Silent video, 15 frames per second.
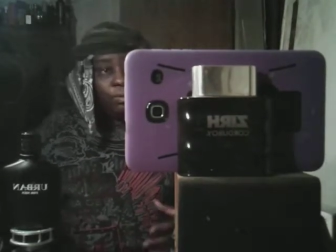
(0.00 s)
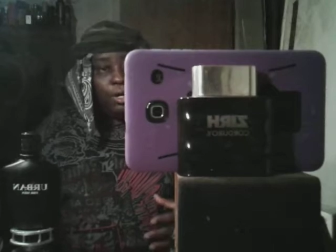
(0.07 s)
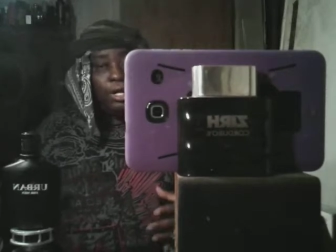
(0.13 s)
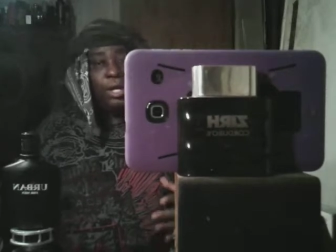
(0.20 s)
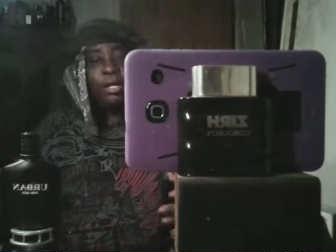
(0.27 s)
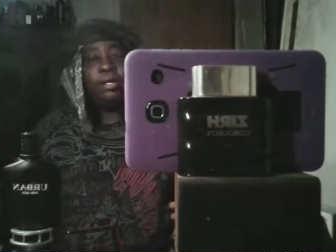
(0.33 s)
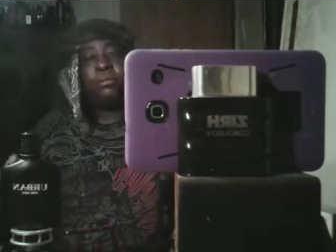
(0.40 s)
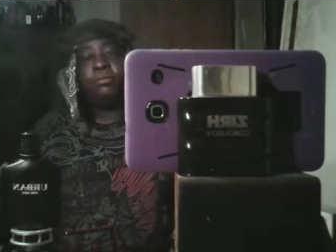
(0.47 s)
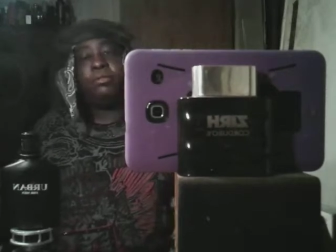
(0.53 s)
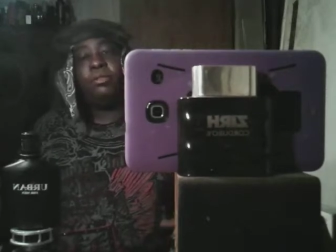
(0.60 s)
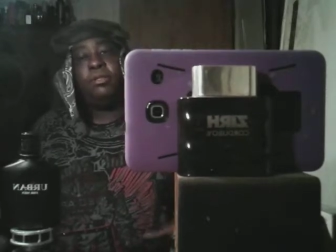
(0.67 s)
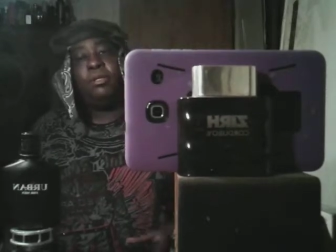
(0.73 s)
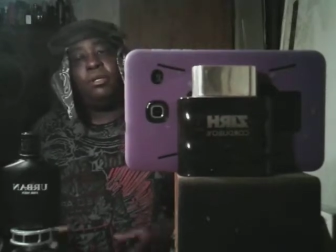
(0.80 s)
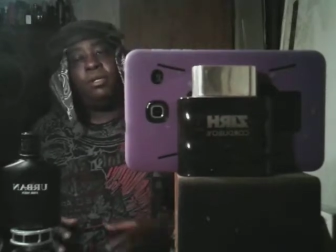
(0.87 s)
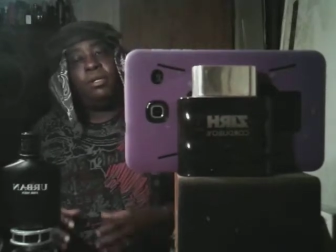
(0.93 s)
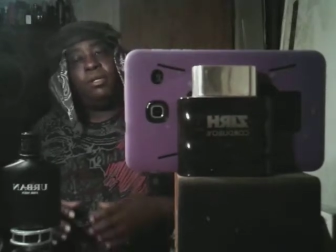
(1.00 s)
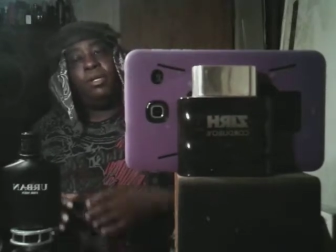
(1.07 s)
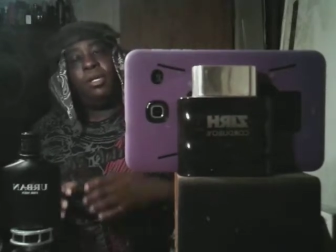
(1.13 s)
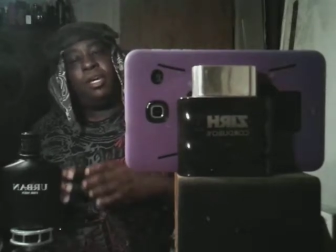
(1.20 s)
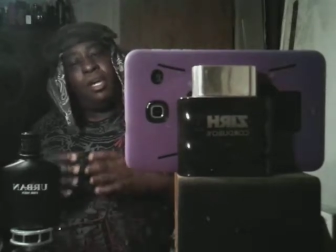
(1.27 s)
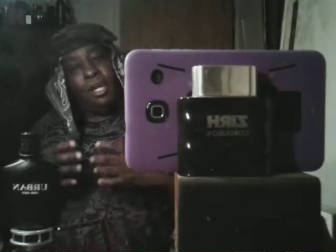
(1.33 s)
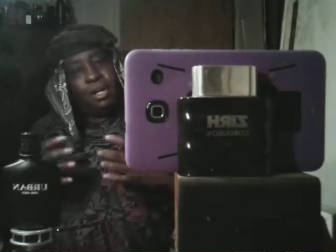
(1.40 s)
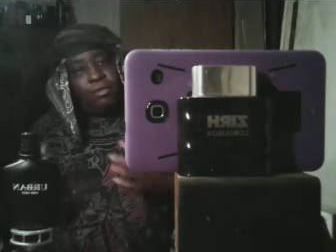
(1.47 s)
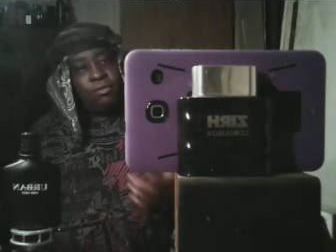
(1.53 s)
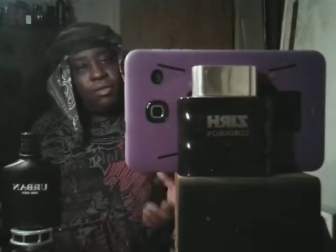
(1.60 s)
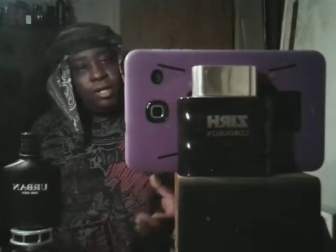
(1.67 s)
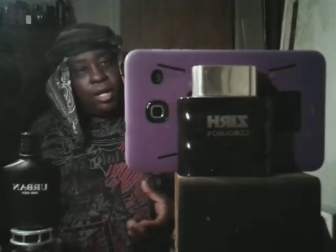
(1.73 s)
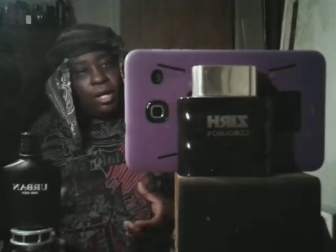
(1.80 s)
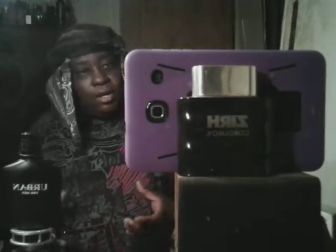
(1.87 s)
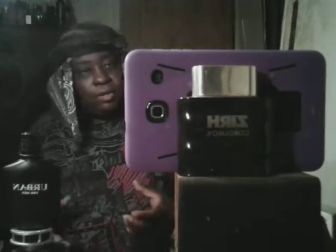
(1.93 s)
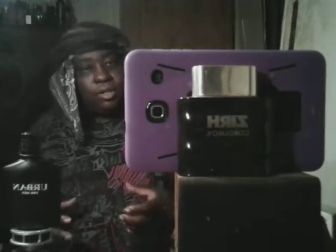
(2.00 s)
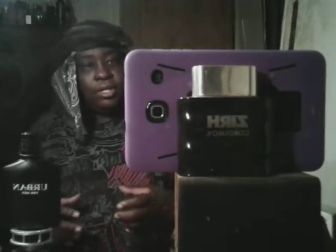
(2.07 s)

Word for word: wear it every now and